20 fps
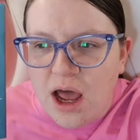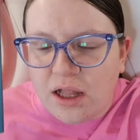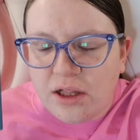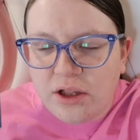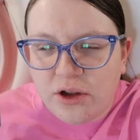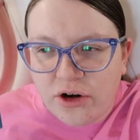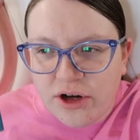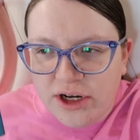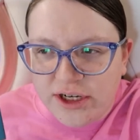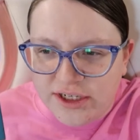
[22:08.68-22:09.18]
A
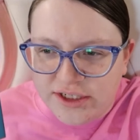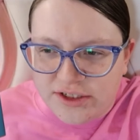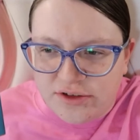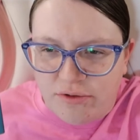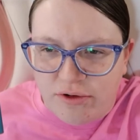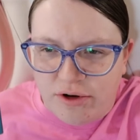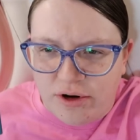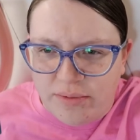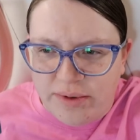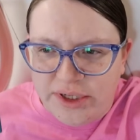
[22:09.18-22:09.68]
learning
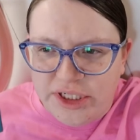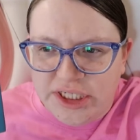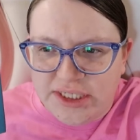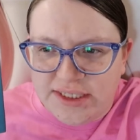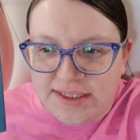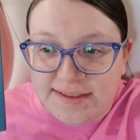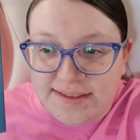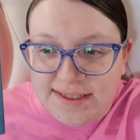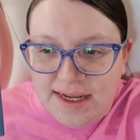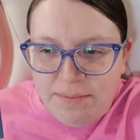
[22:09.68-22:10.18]
disorder, which
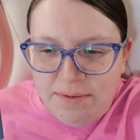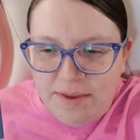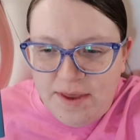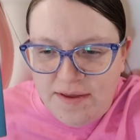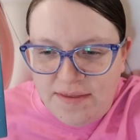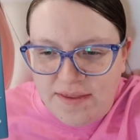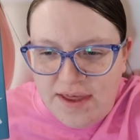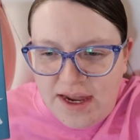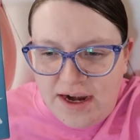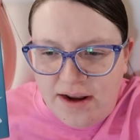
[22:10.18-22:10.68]
is the same
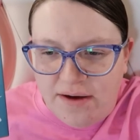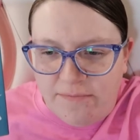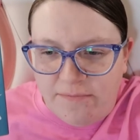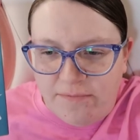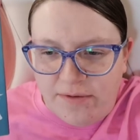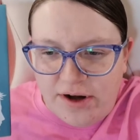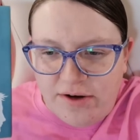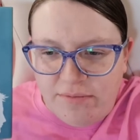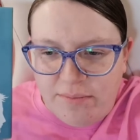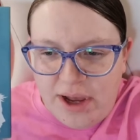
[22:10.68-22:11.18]
thing that a
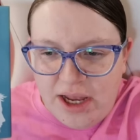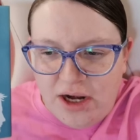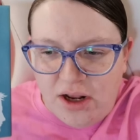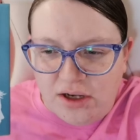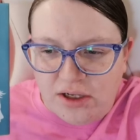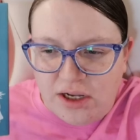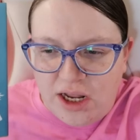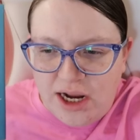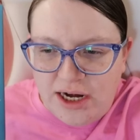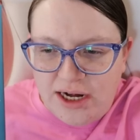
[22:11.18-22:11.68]
friend of mine
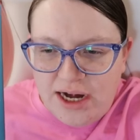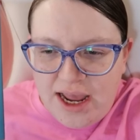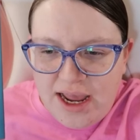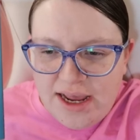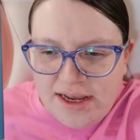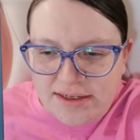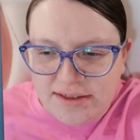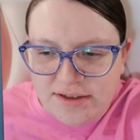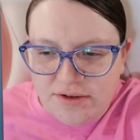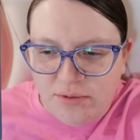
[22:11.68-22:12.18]
online
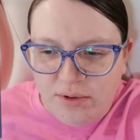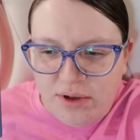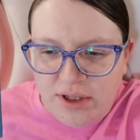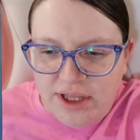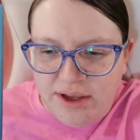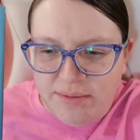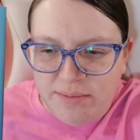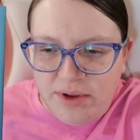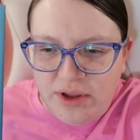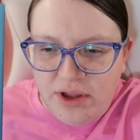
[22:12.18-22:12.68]
has, who I'll
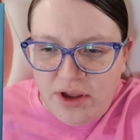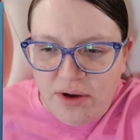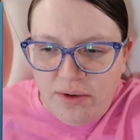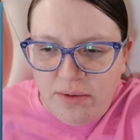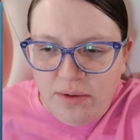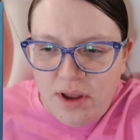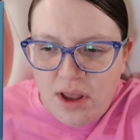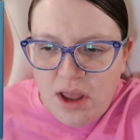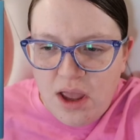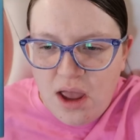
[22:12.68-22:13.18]
link
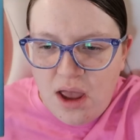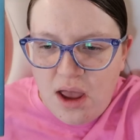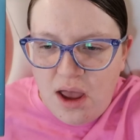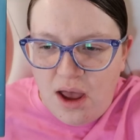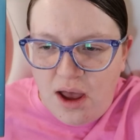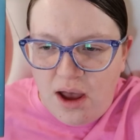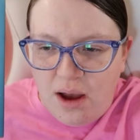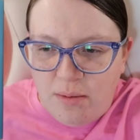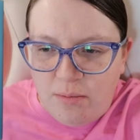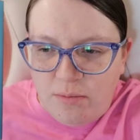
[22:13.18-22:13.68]
below,
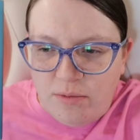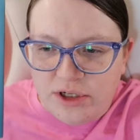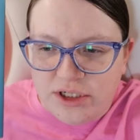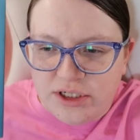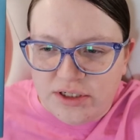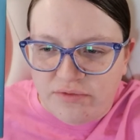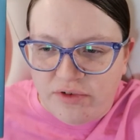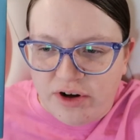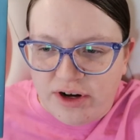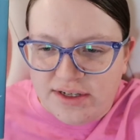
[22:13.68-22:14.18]

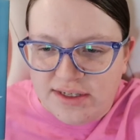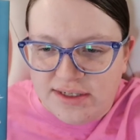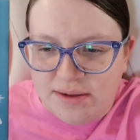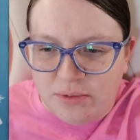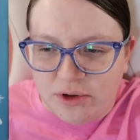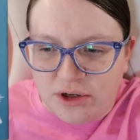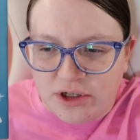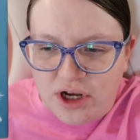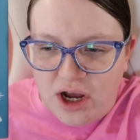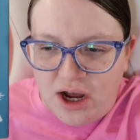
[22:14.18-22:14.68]
which is very
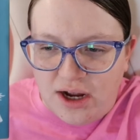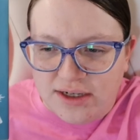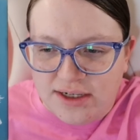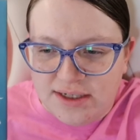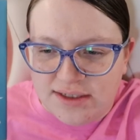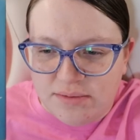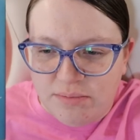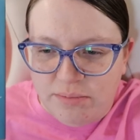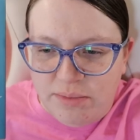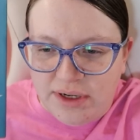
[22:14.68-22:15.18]
similar to
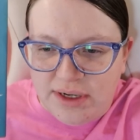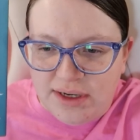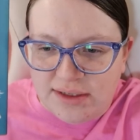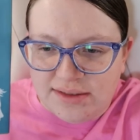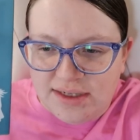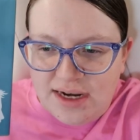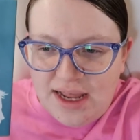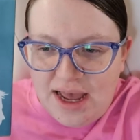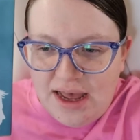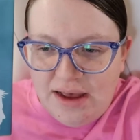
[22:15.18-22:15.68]
autism but
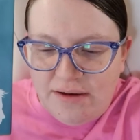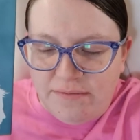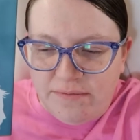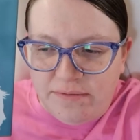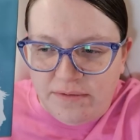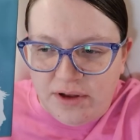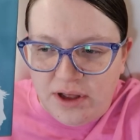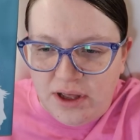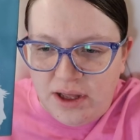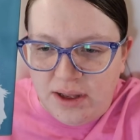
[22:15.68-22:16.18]
doesn't have,
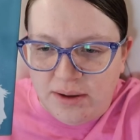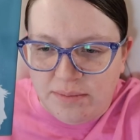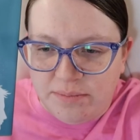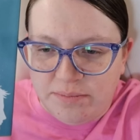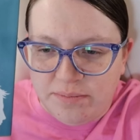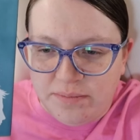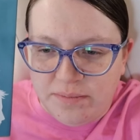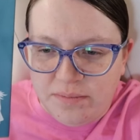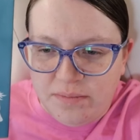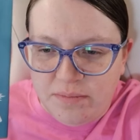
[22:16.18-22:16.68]

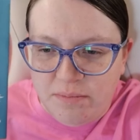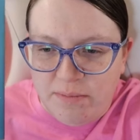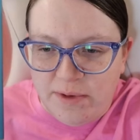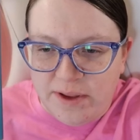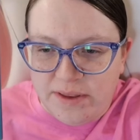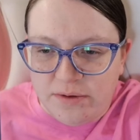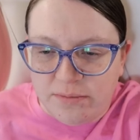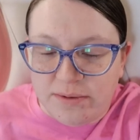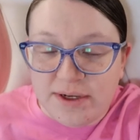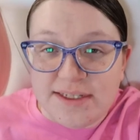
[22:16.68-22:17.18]

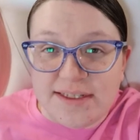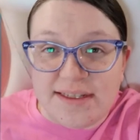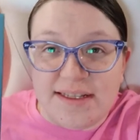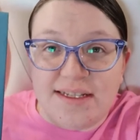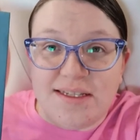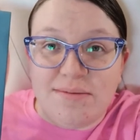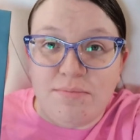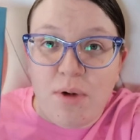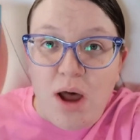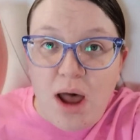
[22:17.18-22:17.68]
but the reason
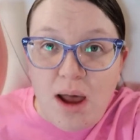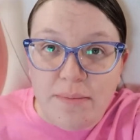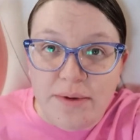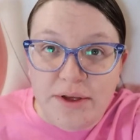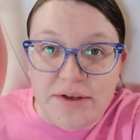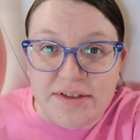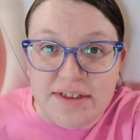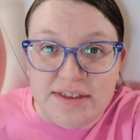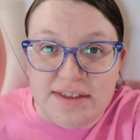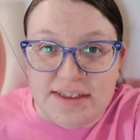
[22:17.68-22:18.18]
this mom
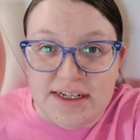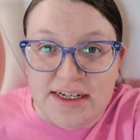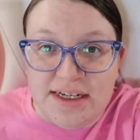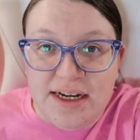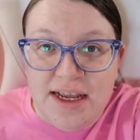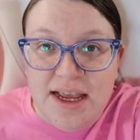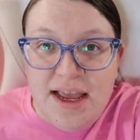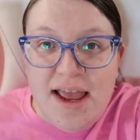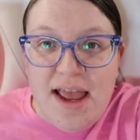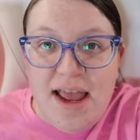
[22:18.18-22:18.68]
uses
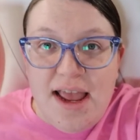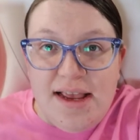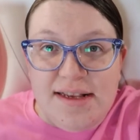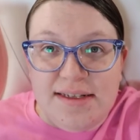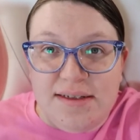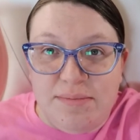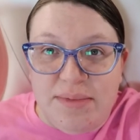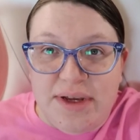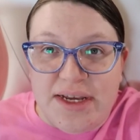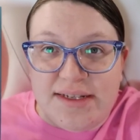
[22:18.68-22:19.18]
it
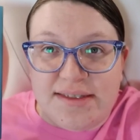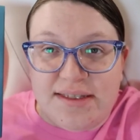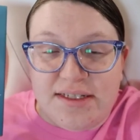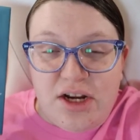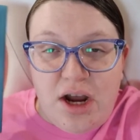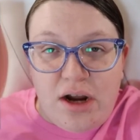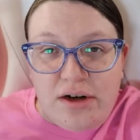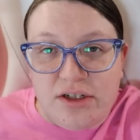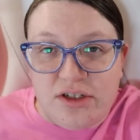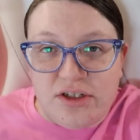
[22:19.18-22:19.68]
isn't because the
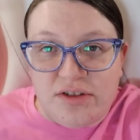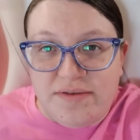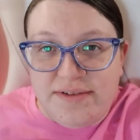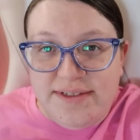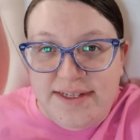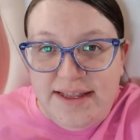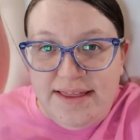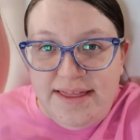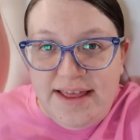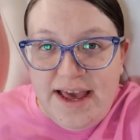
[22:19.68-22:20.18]
doctors have
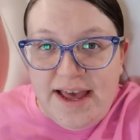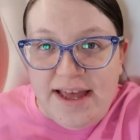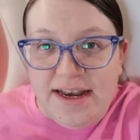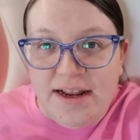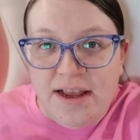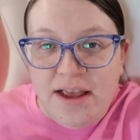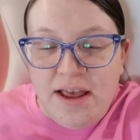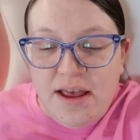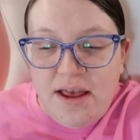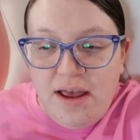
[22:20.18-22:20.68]
said
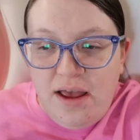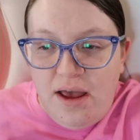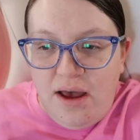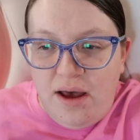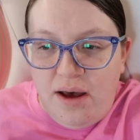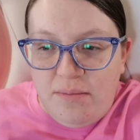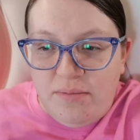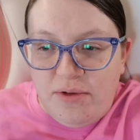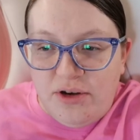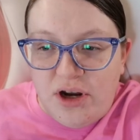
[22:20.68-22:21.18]
that.
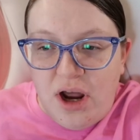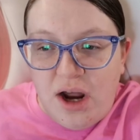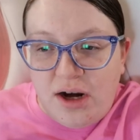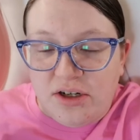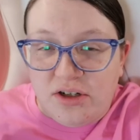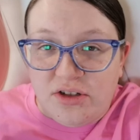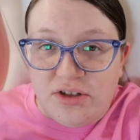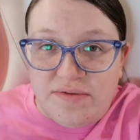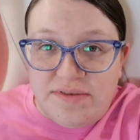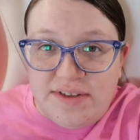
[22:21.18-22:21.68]
The
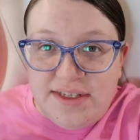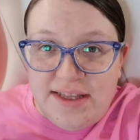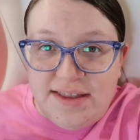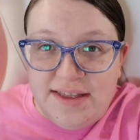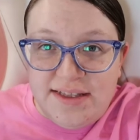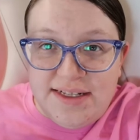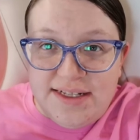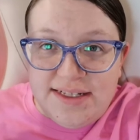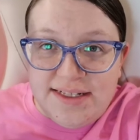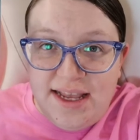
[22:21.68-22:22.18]
doctors have said
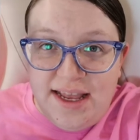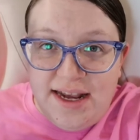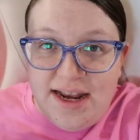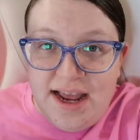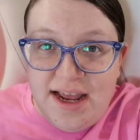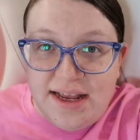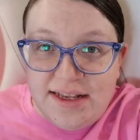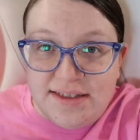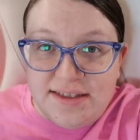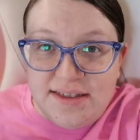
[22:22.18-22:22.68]
that this kid
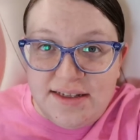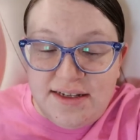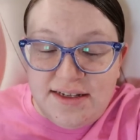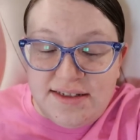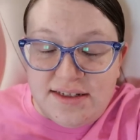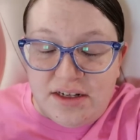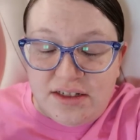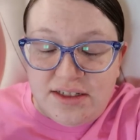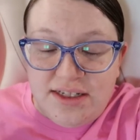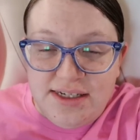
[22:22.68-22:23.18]

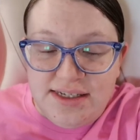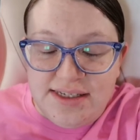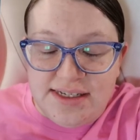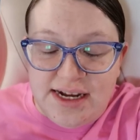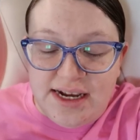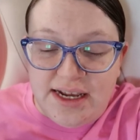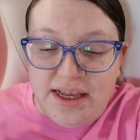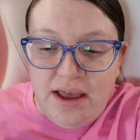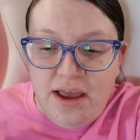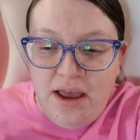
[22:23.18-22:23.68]
is
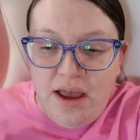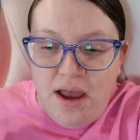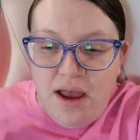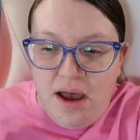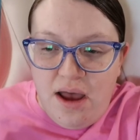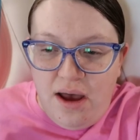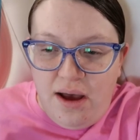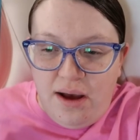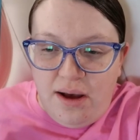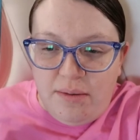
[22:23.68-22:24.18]
autistic,
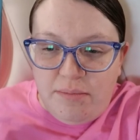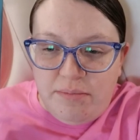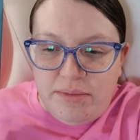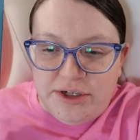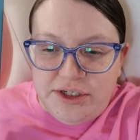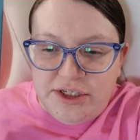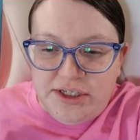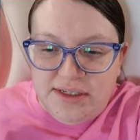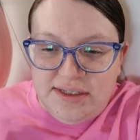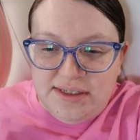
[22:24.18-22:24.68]

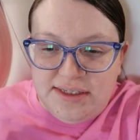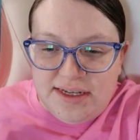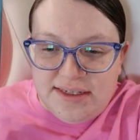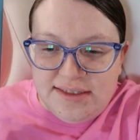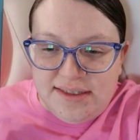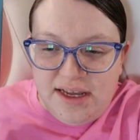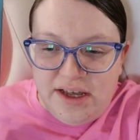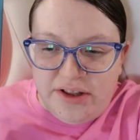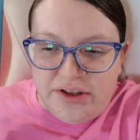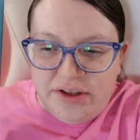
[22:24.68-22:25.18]
but she
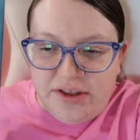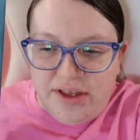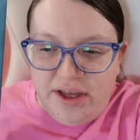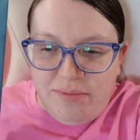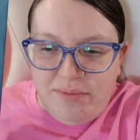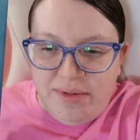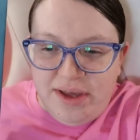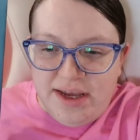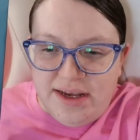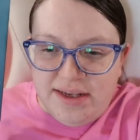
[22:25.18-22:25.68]
says the other
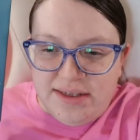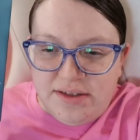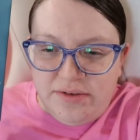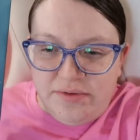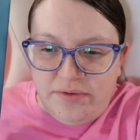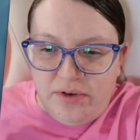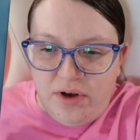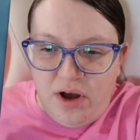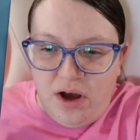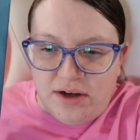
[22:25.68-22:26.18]
thing because
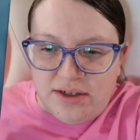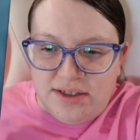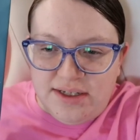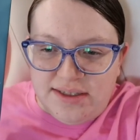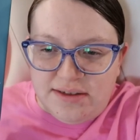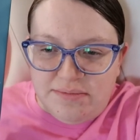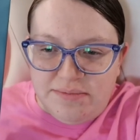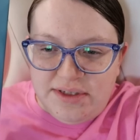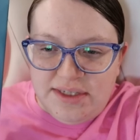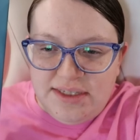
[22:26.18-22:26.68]
of
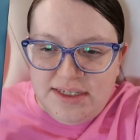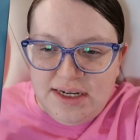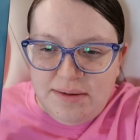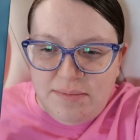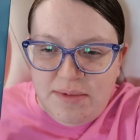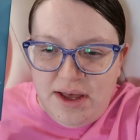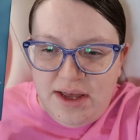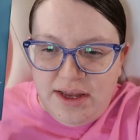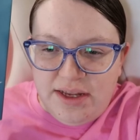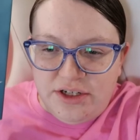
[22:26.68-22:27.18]
autism
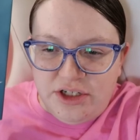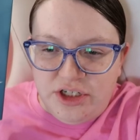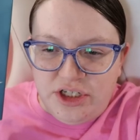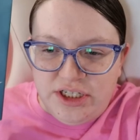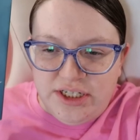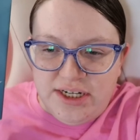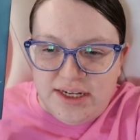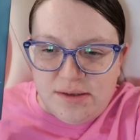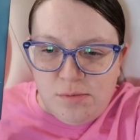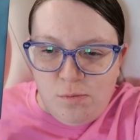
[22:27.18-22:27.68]
stigma, and
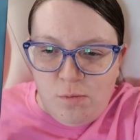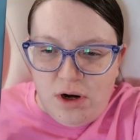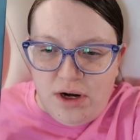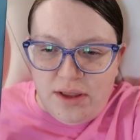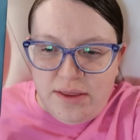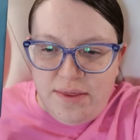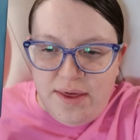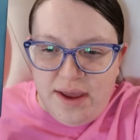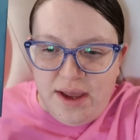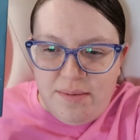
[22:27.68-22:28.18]
she doesn't want
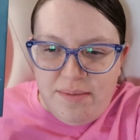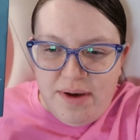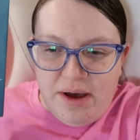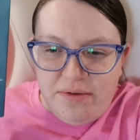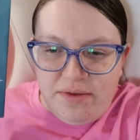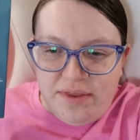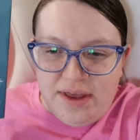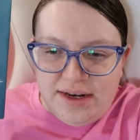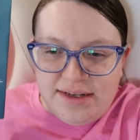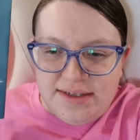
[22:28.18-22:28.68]
to think
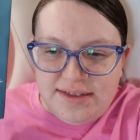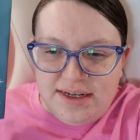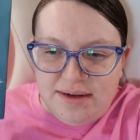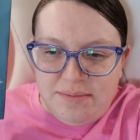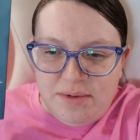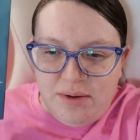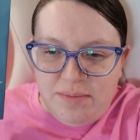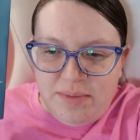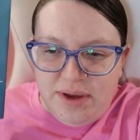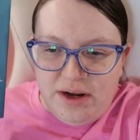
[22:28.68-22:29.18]
about that
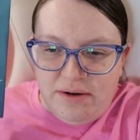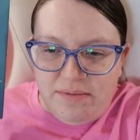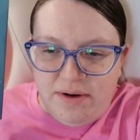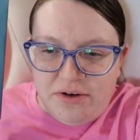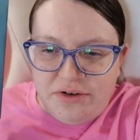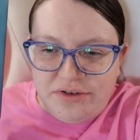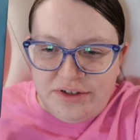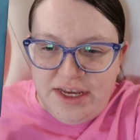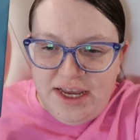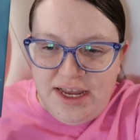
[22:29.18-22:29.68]
stigma being
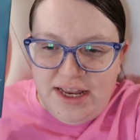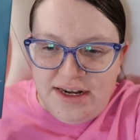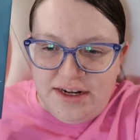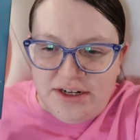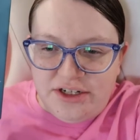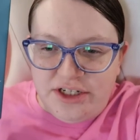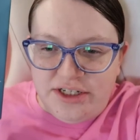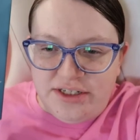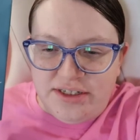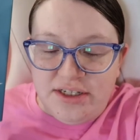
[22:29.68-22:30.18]
around her kid,
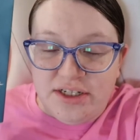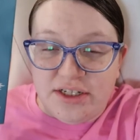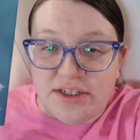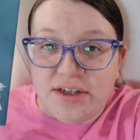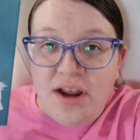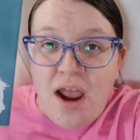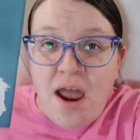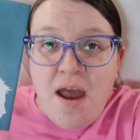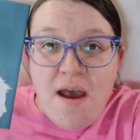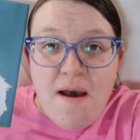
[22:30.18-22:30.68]
and she's
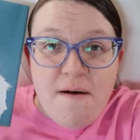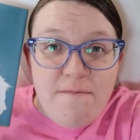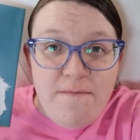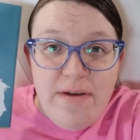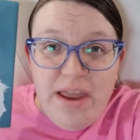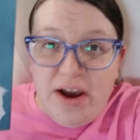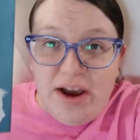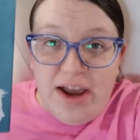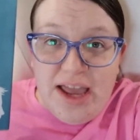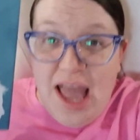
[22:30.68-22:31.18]
just
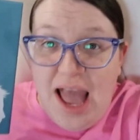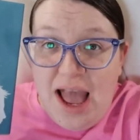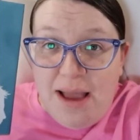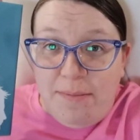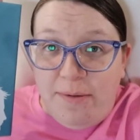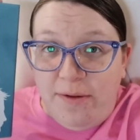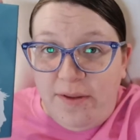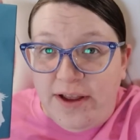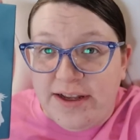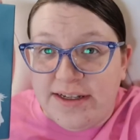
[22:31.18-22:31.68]
very
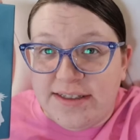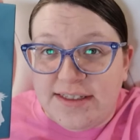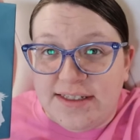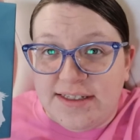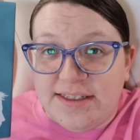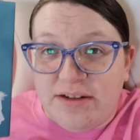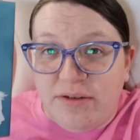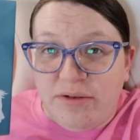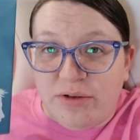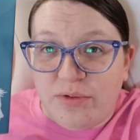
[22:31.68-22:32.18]
ableist,
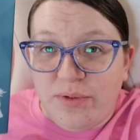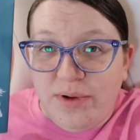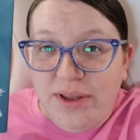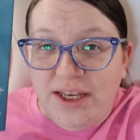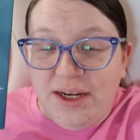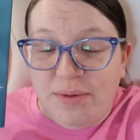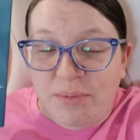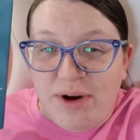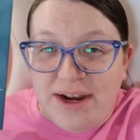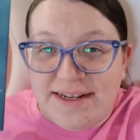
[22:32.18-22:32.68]
and so it's
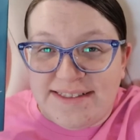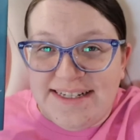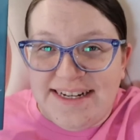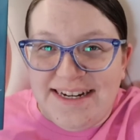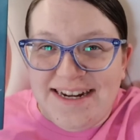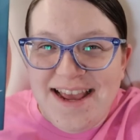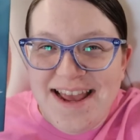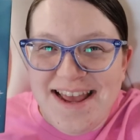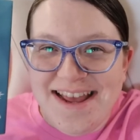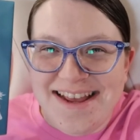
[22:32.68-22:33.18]
really
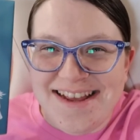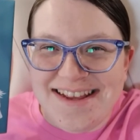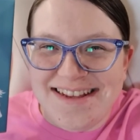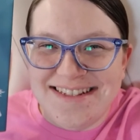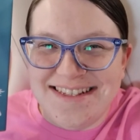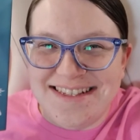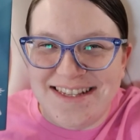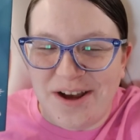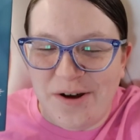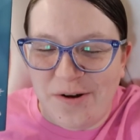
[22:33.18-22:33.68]
depressing.
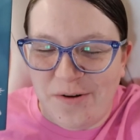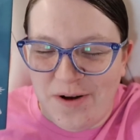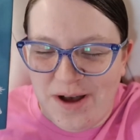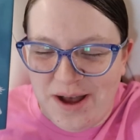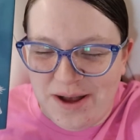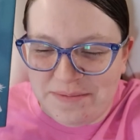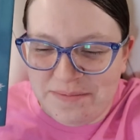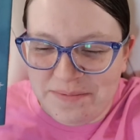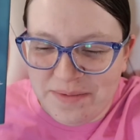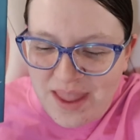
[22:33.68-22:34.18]

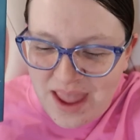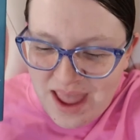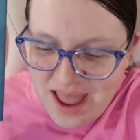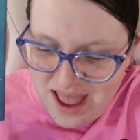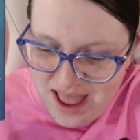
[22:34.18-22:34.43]
So,